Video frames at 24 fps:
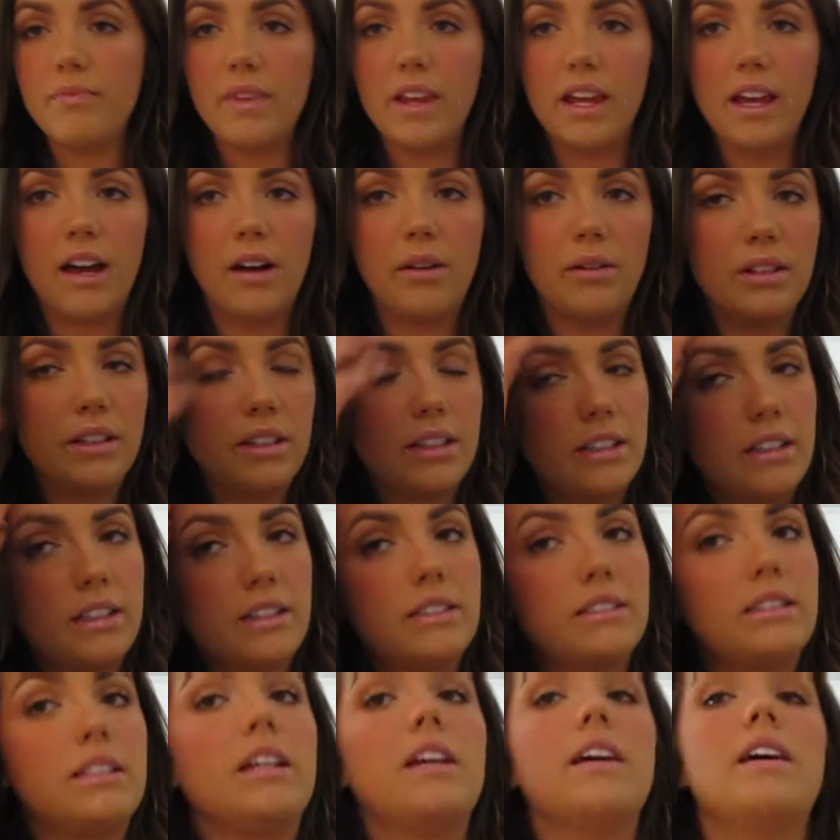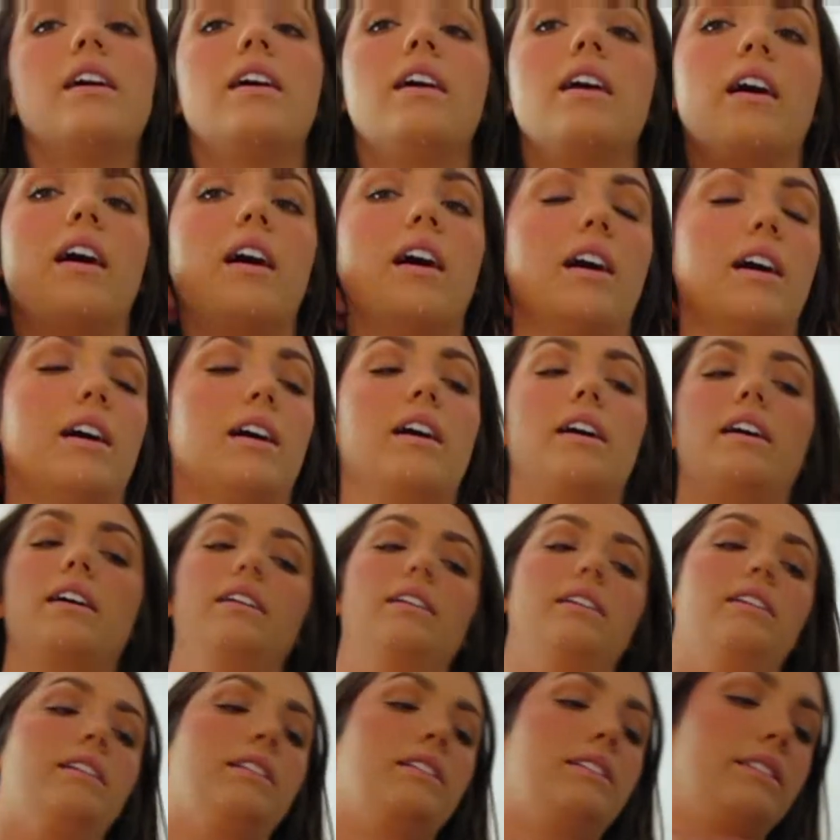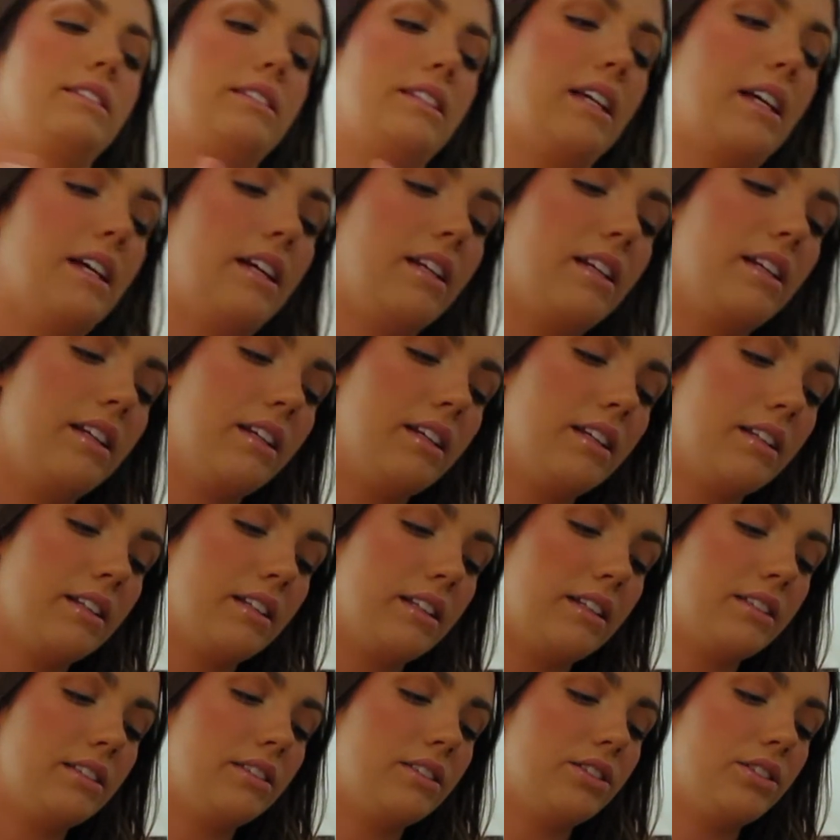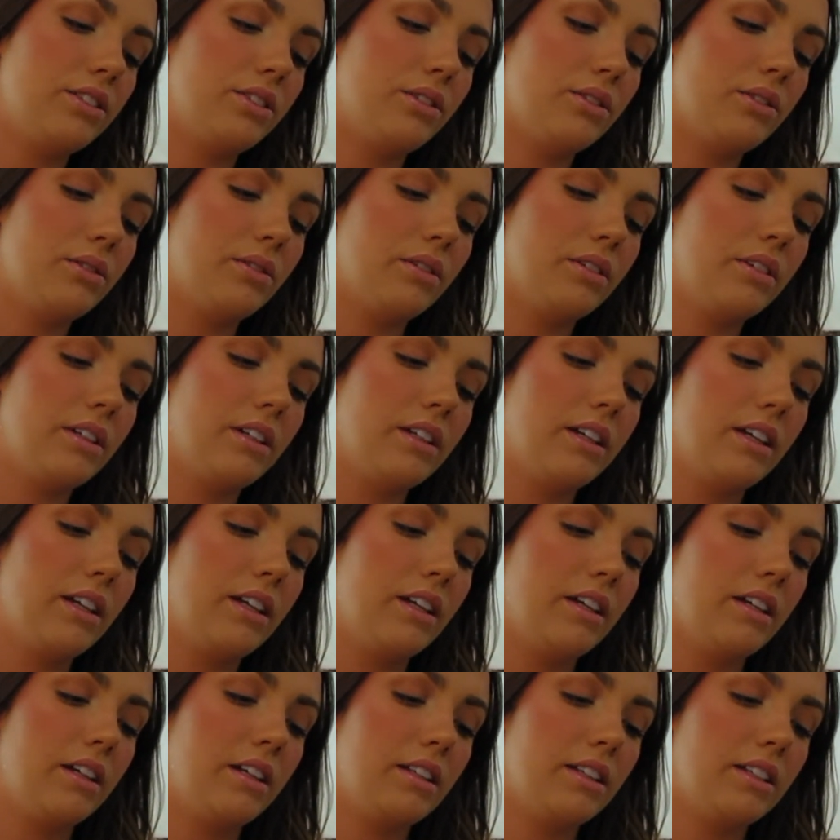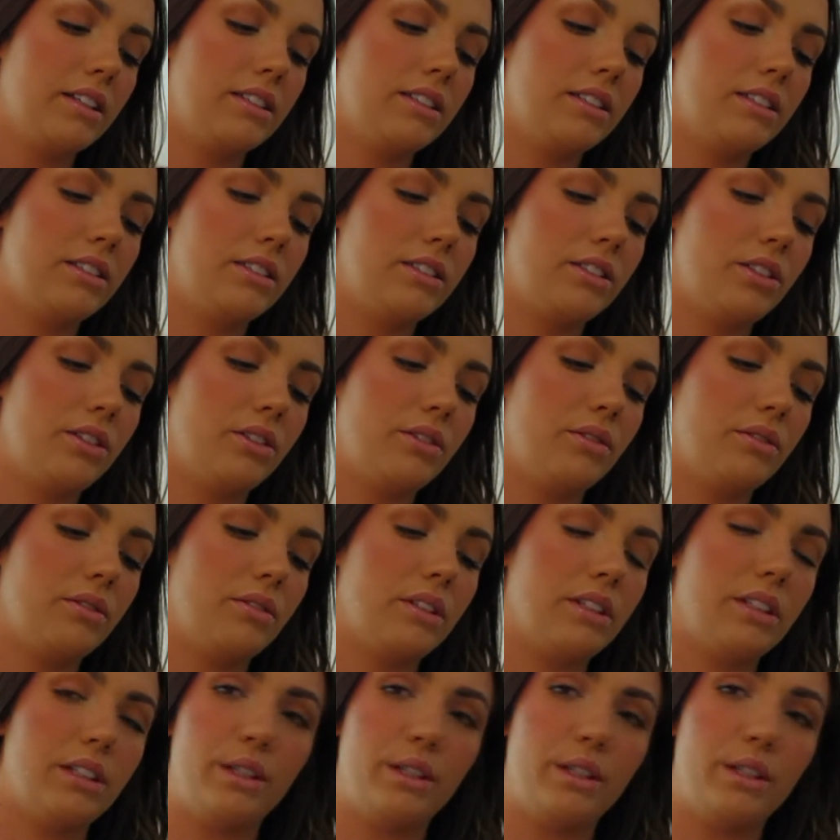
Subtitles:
how it looks on the skin. Let's do Let's just do a